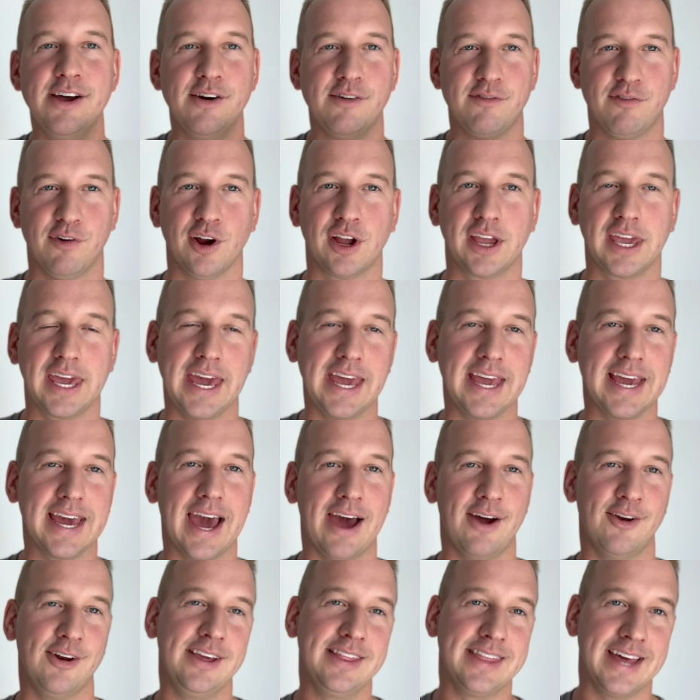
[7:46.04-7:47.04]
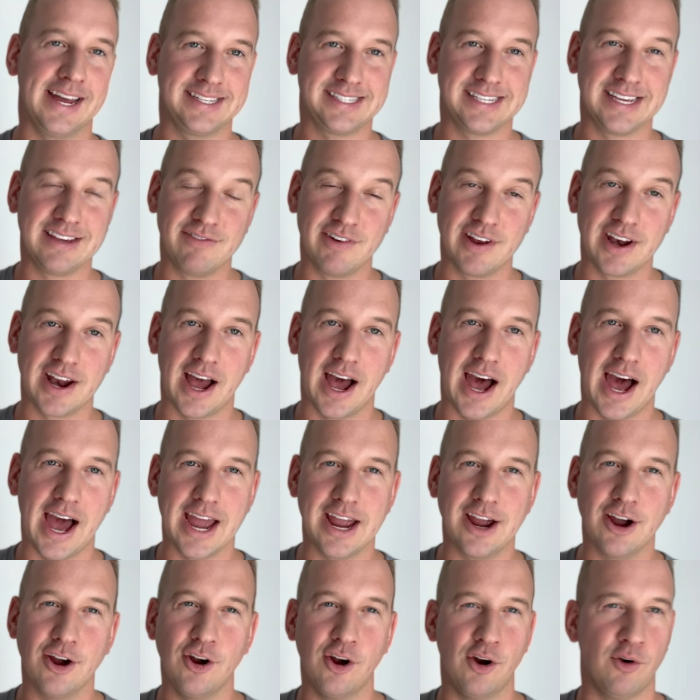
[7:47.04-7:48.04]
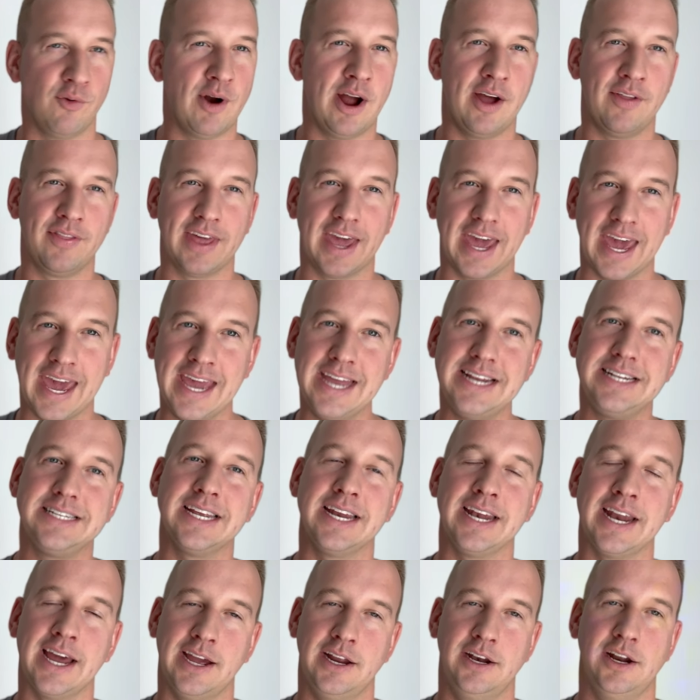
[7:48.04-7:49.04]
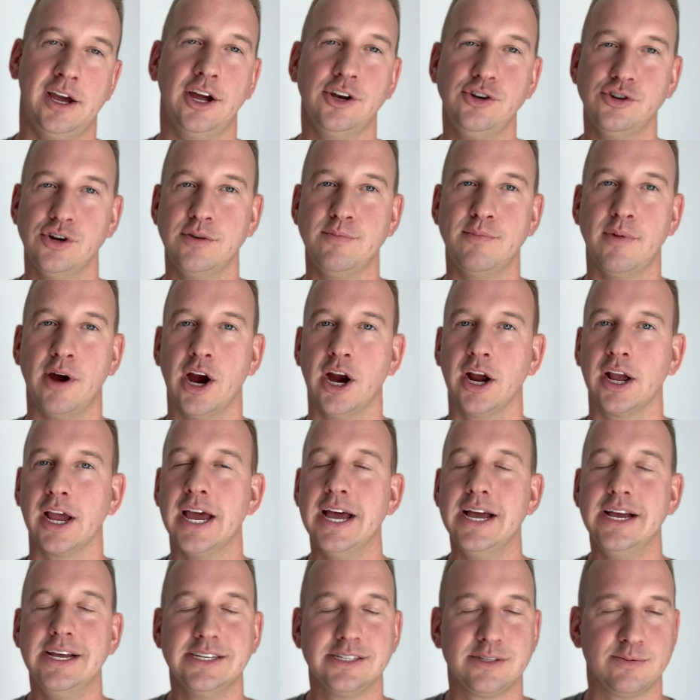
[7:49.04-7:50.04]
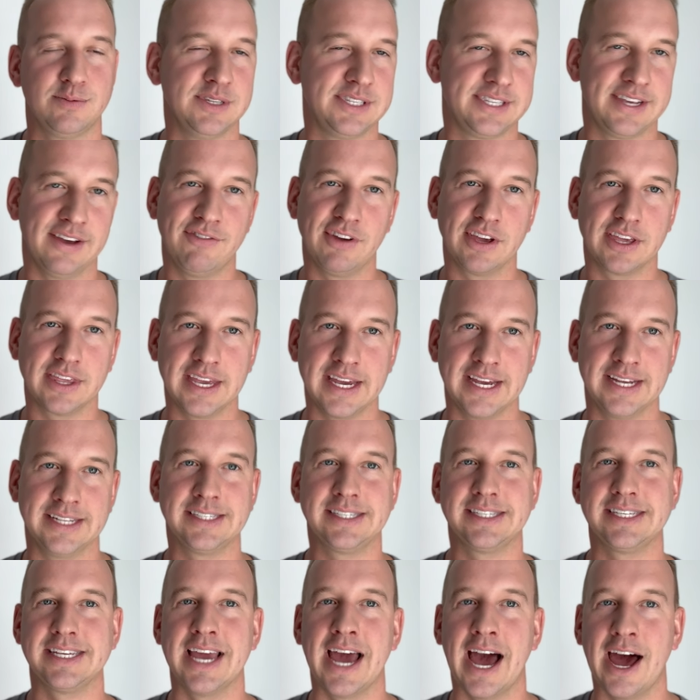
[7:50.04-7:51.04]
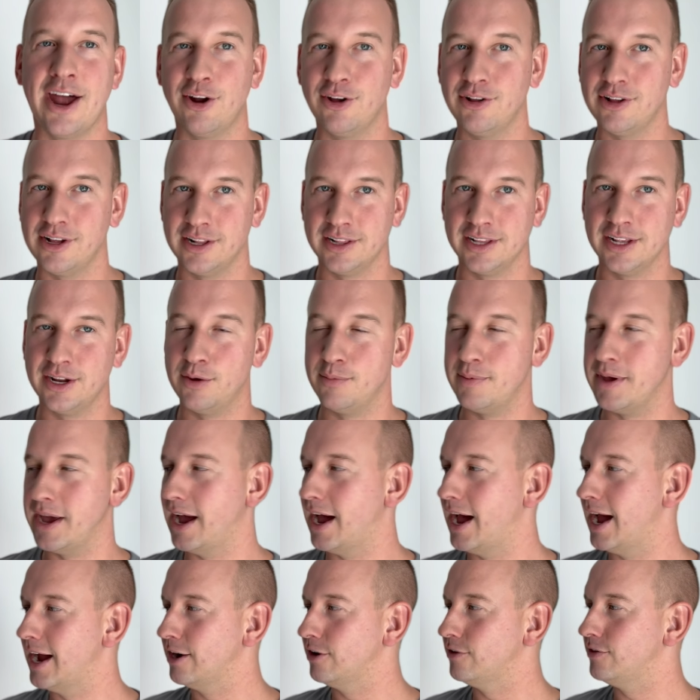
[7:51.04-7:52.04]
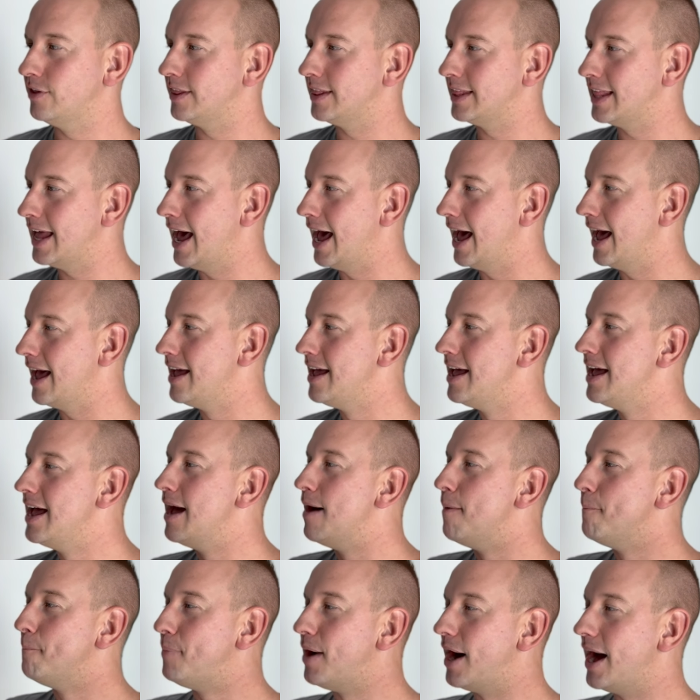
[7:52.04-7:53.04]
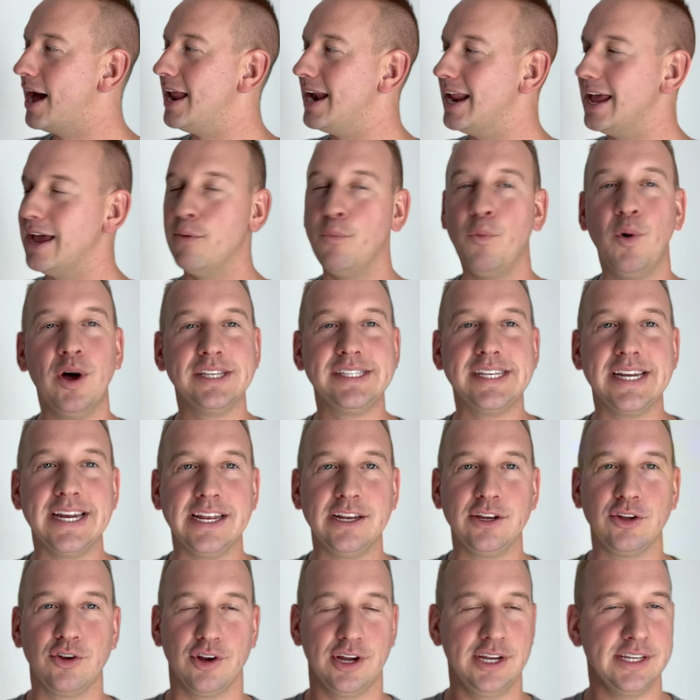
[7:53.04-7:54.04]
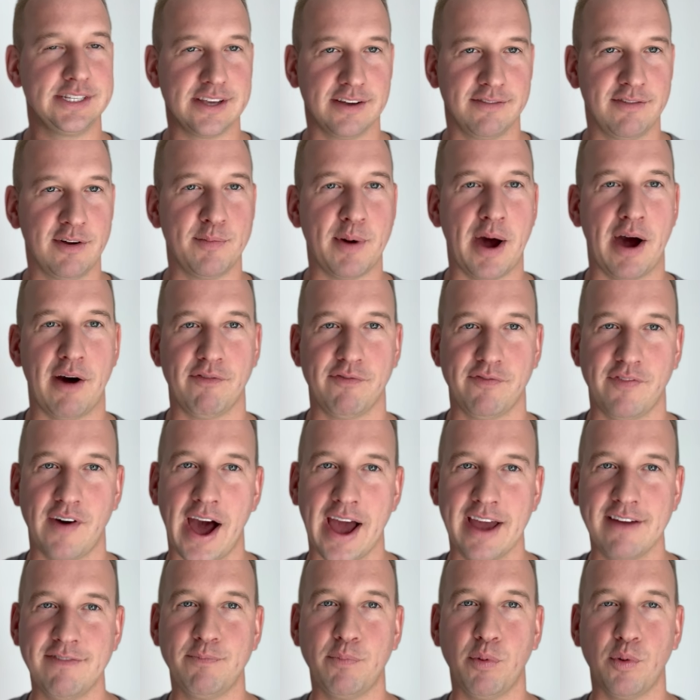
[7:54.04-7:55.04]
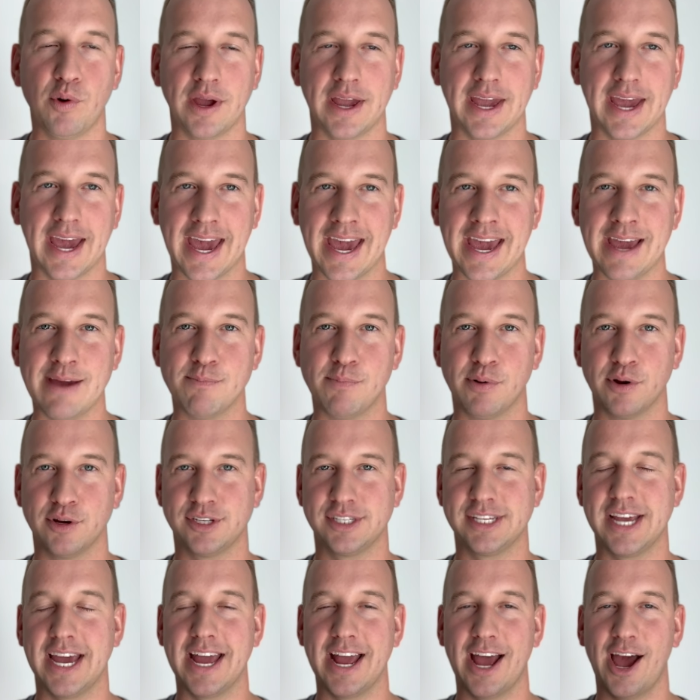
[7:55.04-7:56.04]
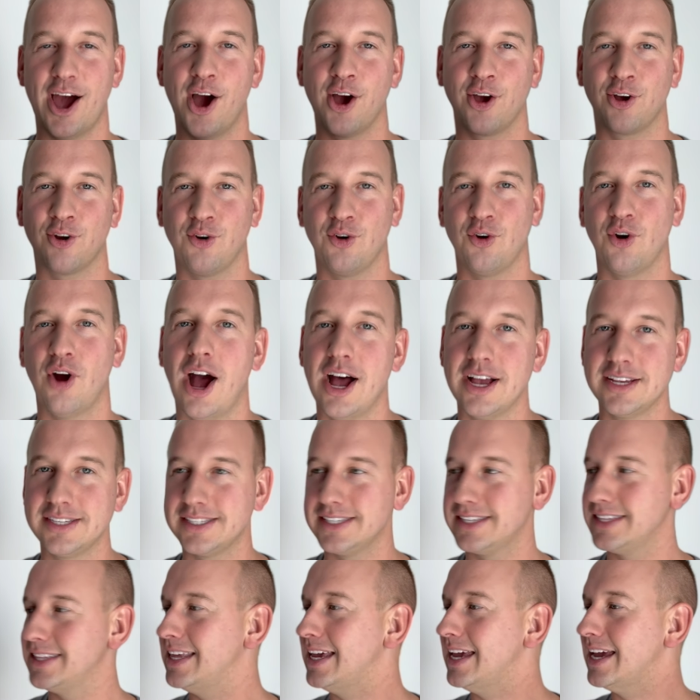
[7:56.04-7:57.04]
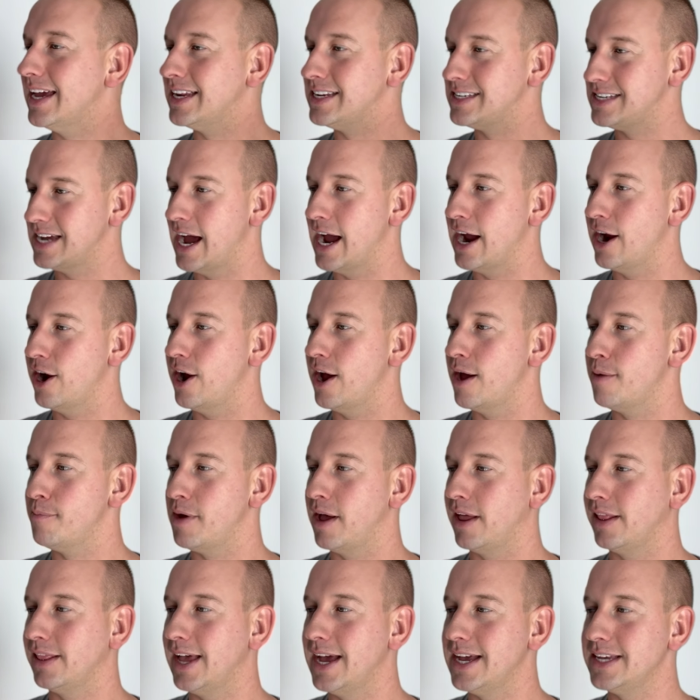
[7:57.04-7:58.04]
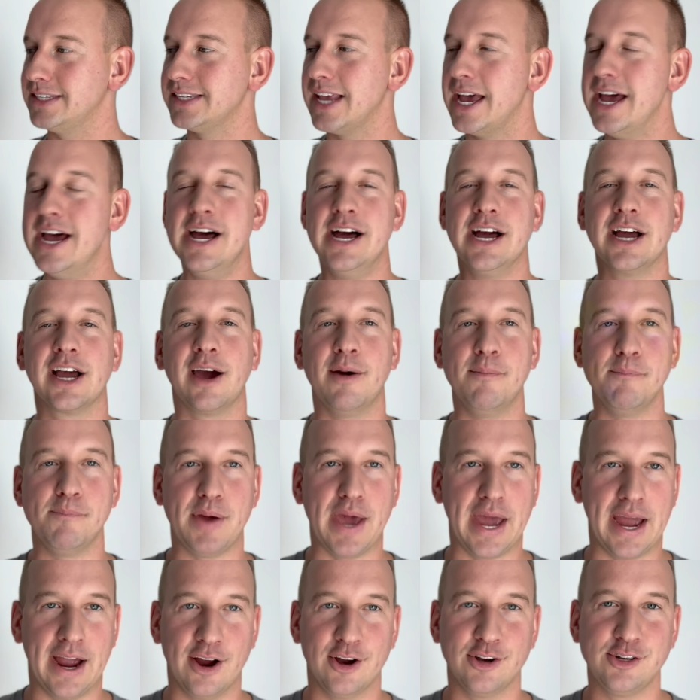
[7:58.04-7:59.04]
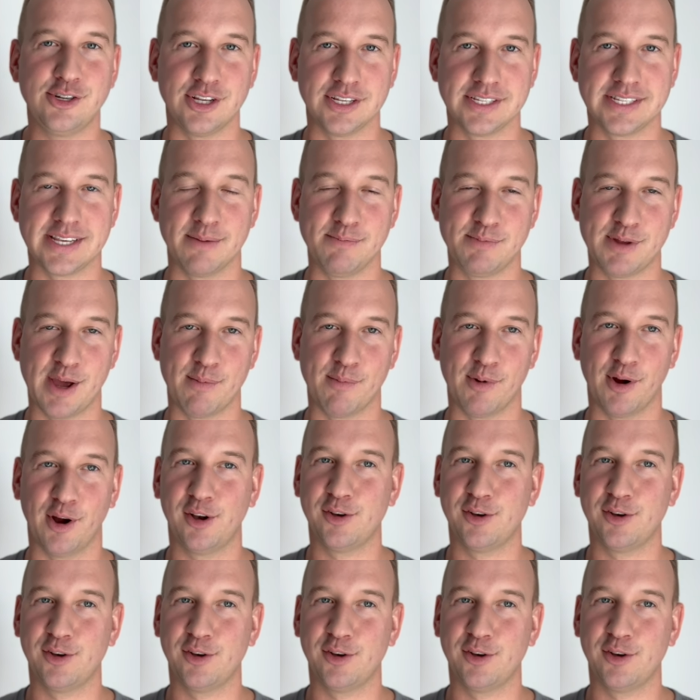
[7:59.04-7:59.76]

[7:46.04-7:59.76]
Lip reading: For King County, that's even higher, around the 800 to 900 mark, specifically in Seattle, a little bit higher than that. But it was an increase of about 5.8% across the entire MLS compared to September